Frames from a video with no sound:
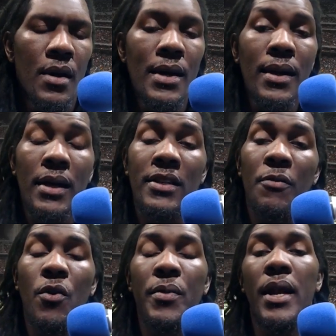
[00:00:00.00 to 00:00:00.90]
like I said,
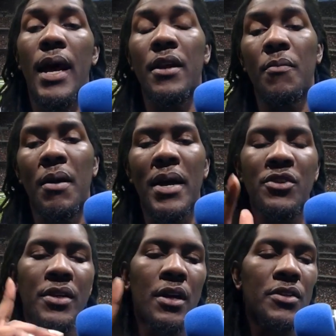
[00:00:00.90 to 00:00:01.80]
before we get out of here, man, make
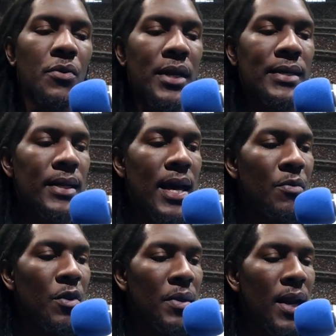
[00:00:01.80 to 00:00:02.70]
sure y'all tune in tonight.
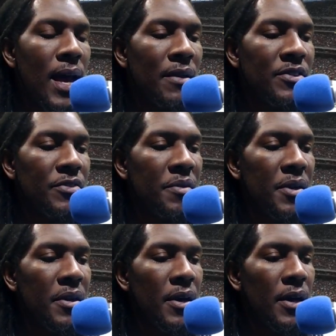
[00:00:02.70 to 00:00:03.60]
We're going to be live
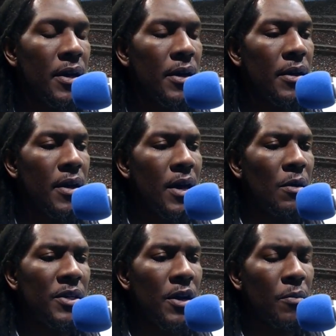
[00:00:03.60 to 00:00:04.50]
streaming. Uh,
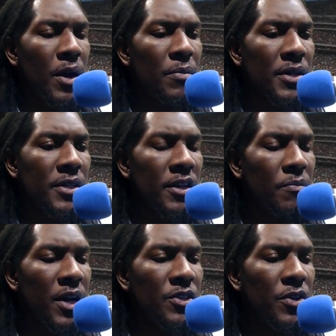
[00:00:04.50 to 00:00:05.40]
be talking about a bunch of stuff.
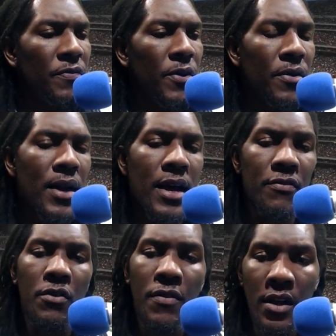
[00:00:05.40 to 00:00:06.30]
Make sure if you're if
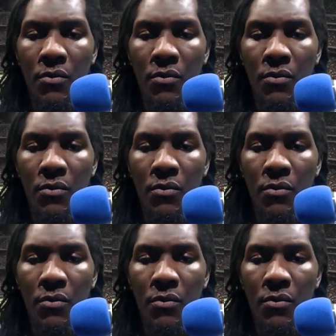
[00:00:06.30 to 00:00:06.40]
you fucking with